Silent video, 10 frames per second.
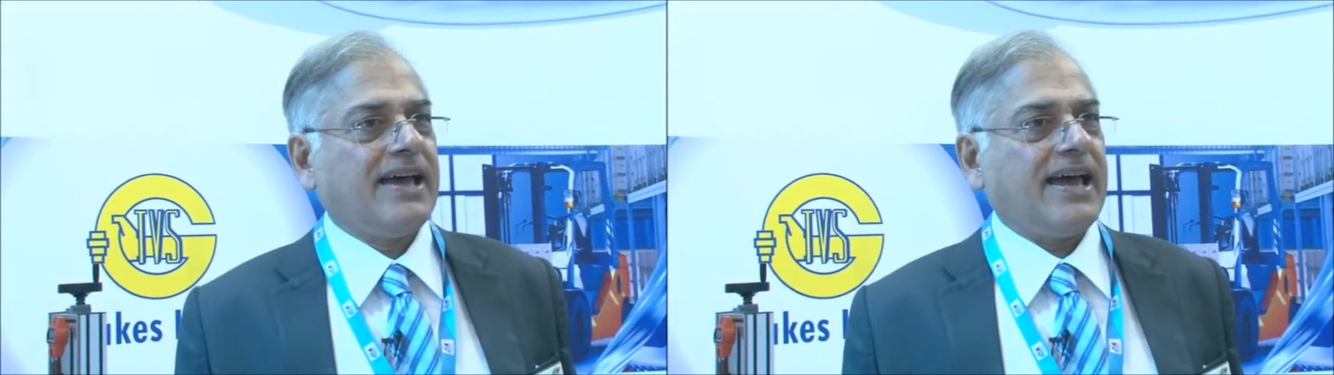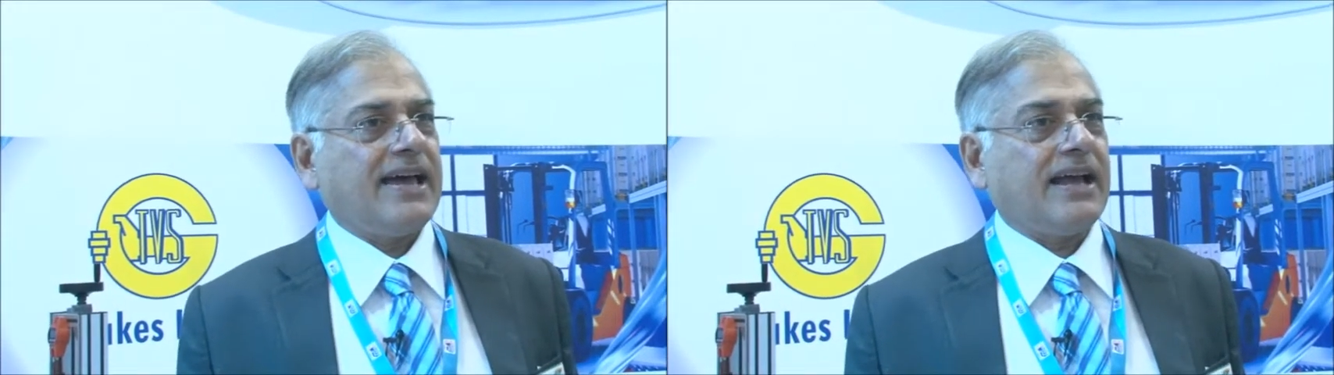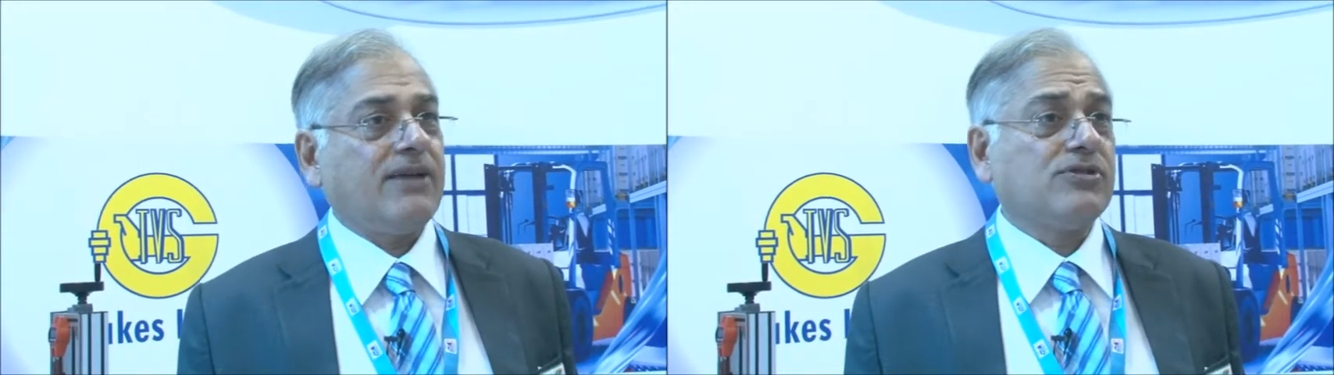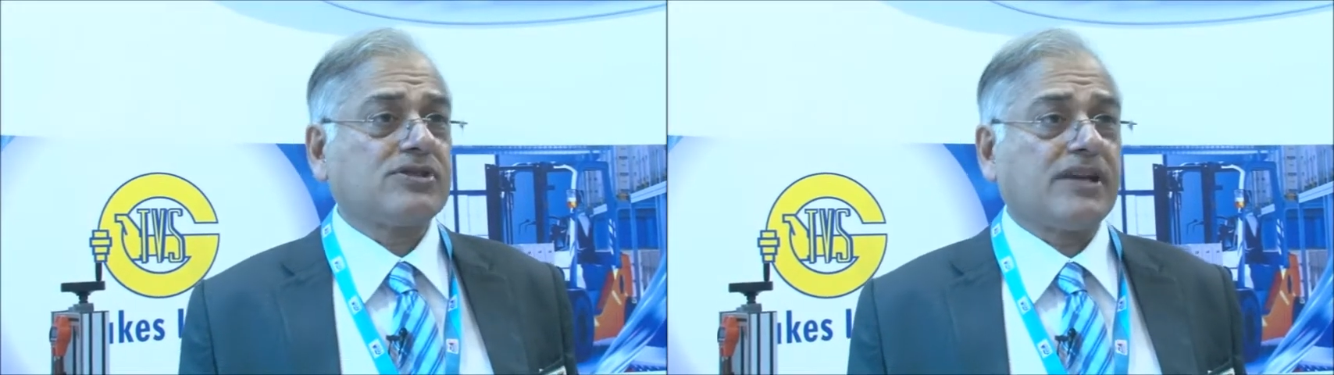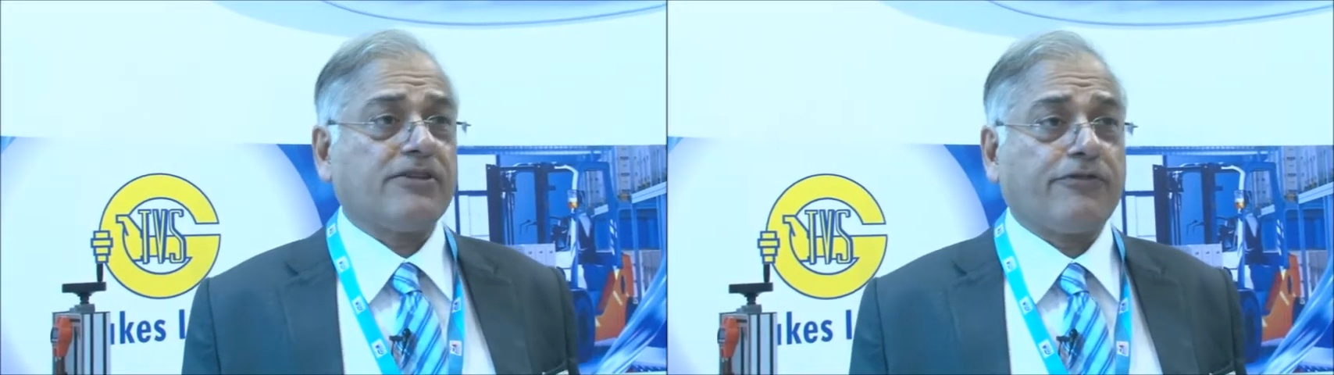And I would
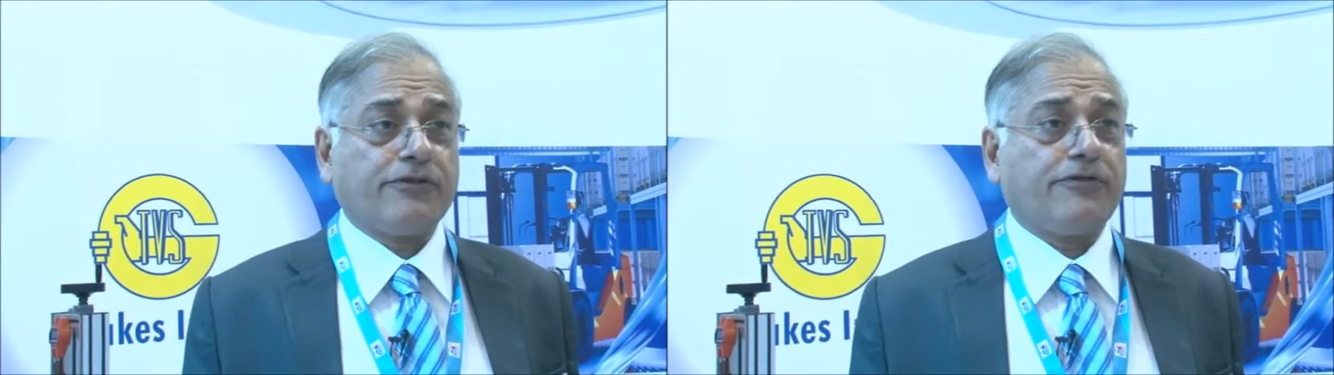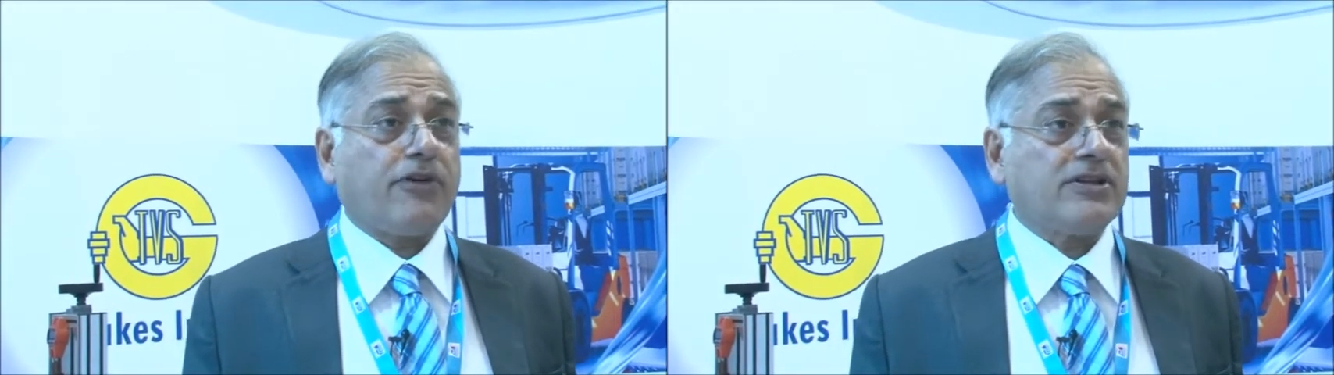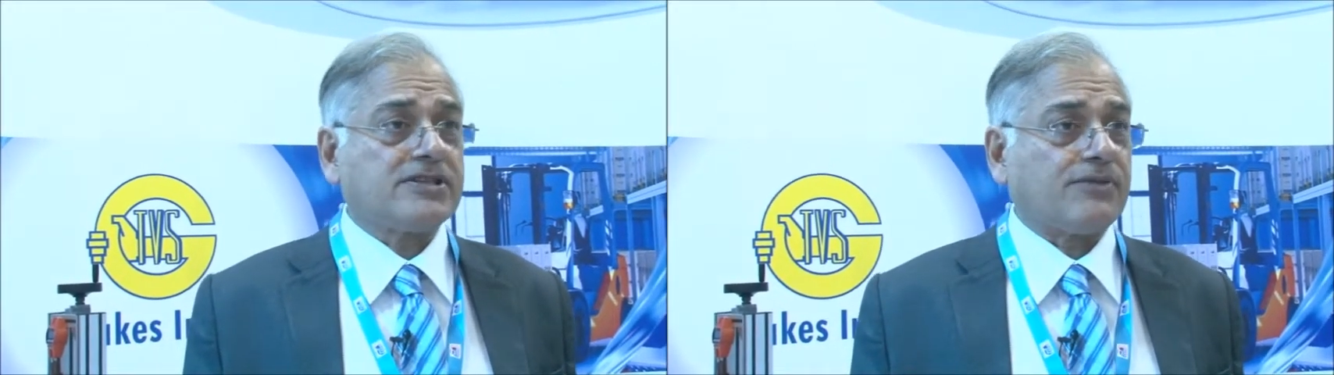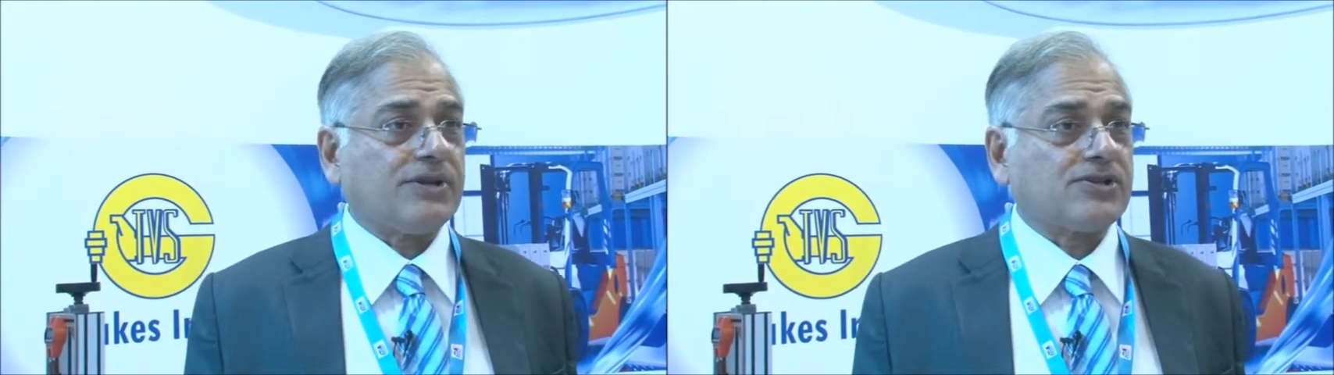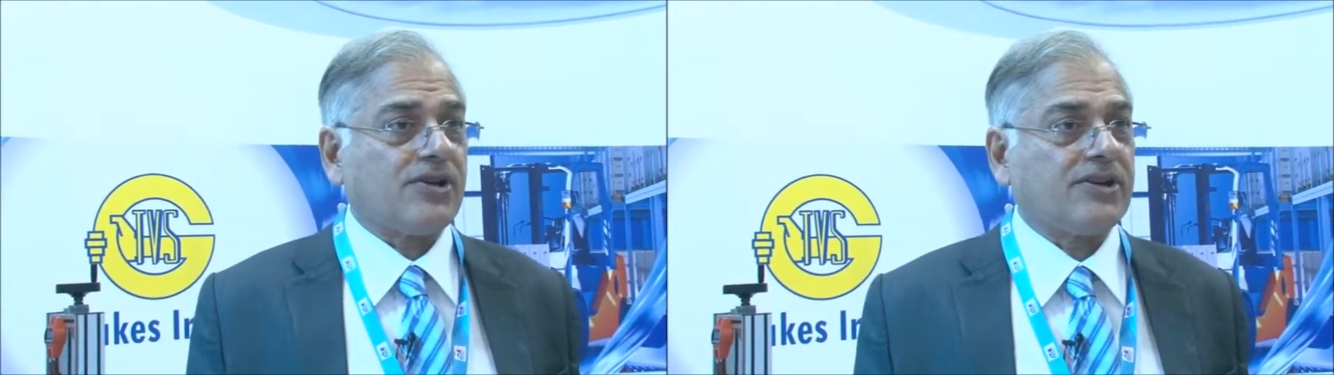say the footfalls that we saw